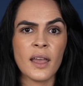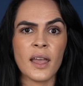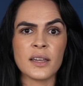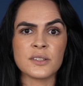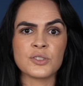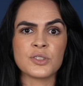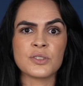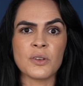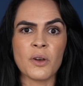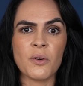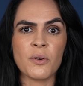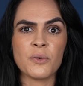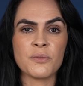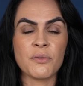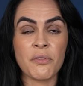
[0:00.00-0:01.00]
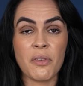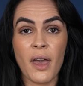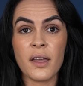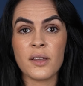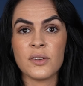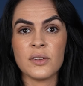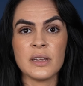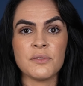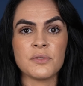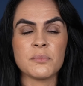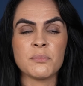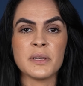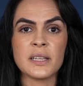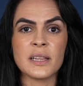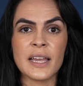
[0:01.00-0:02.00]
And so that could
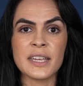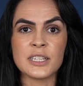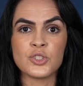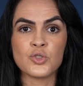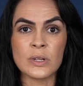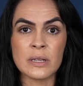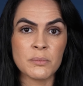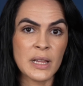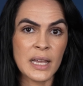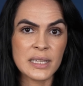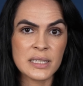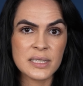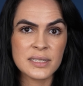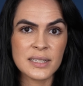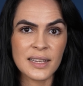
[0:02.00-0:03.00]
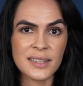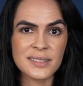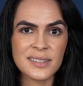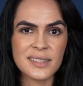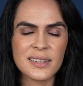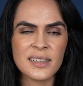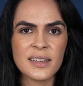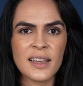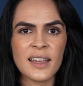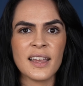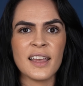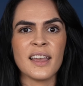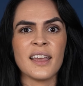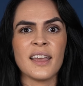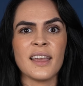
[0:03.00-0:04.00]
even be like a dreamlike state.
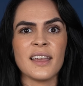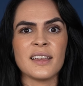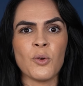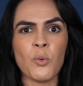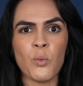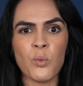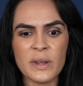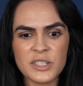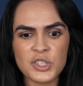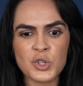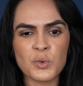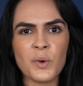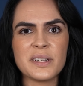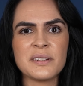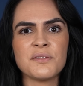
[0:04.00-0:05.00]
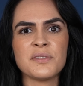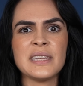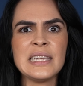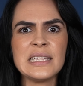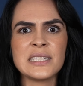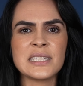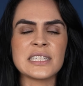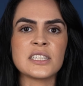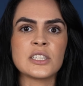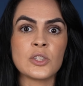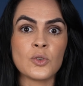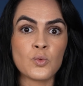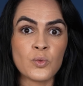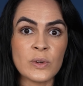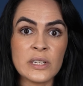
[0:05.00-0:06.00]
Which one of these is
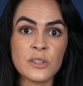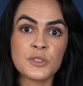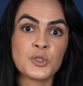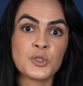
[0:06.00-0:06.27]
the real